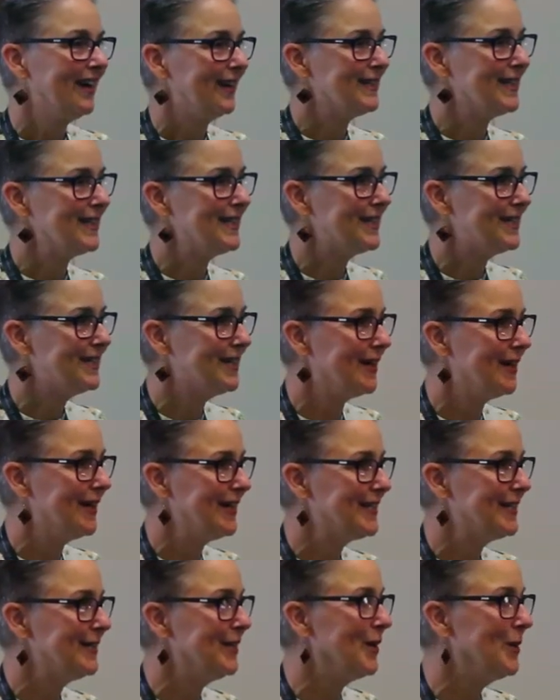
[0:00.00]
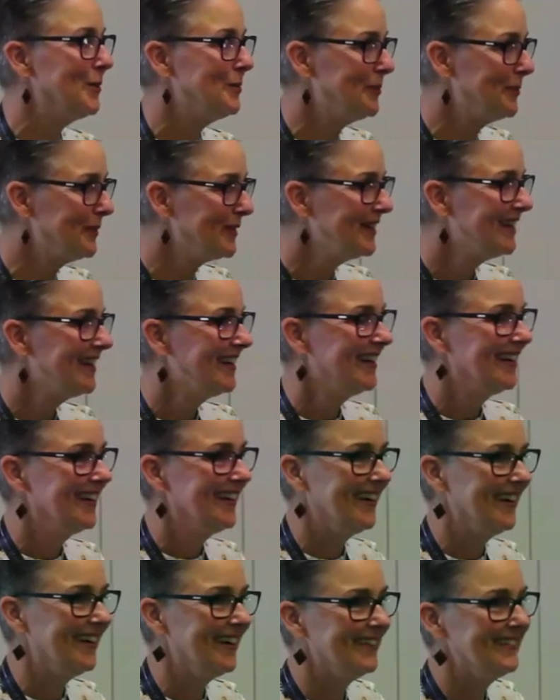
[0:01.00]
I tend to tighten up.
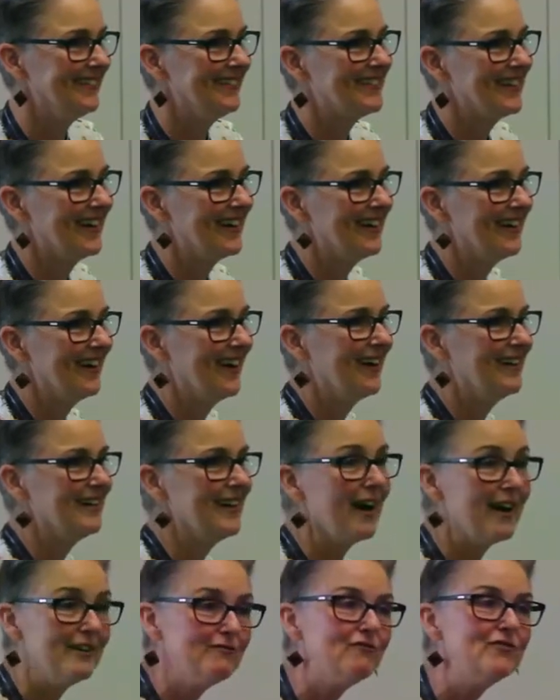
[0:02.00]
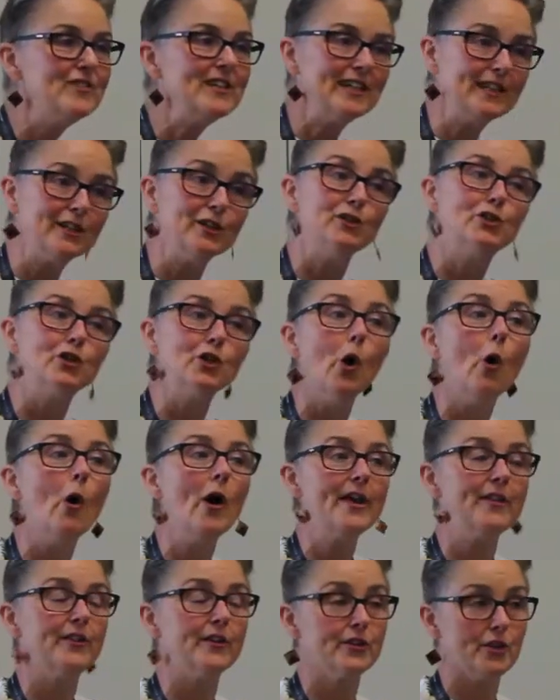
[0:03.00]
And, uh, and I really
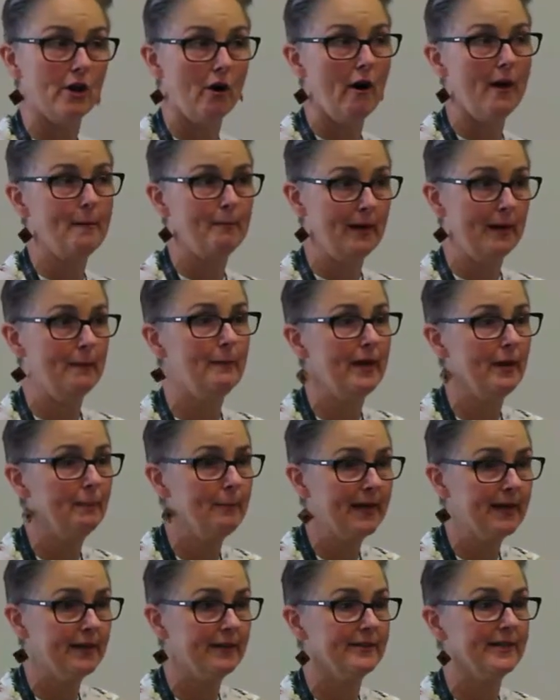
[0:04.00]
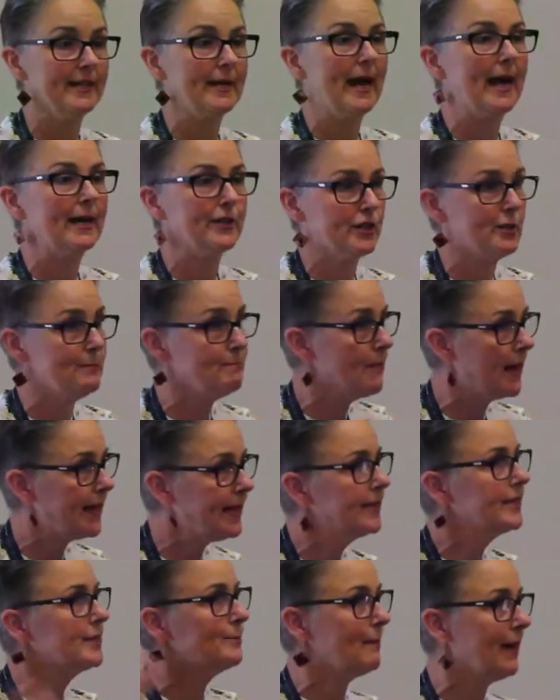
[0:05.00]
enjoy the time limit because it actually
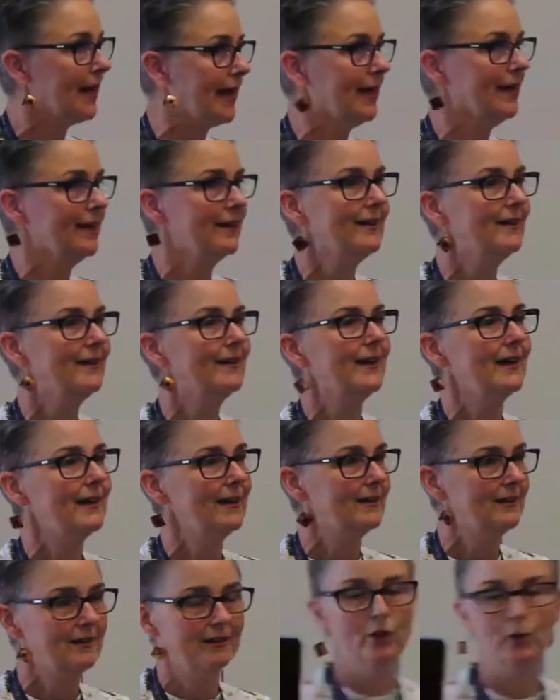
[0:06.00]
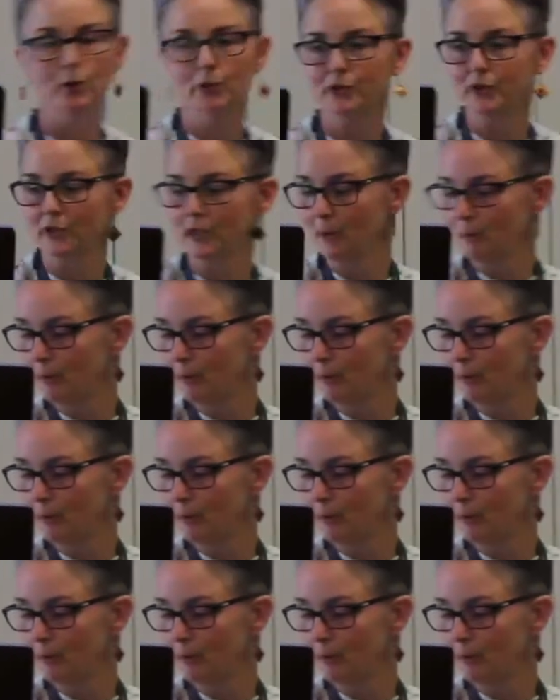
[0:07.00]
makes me loosen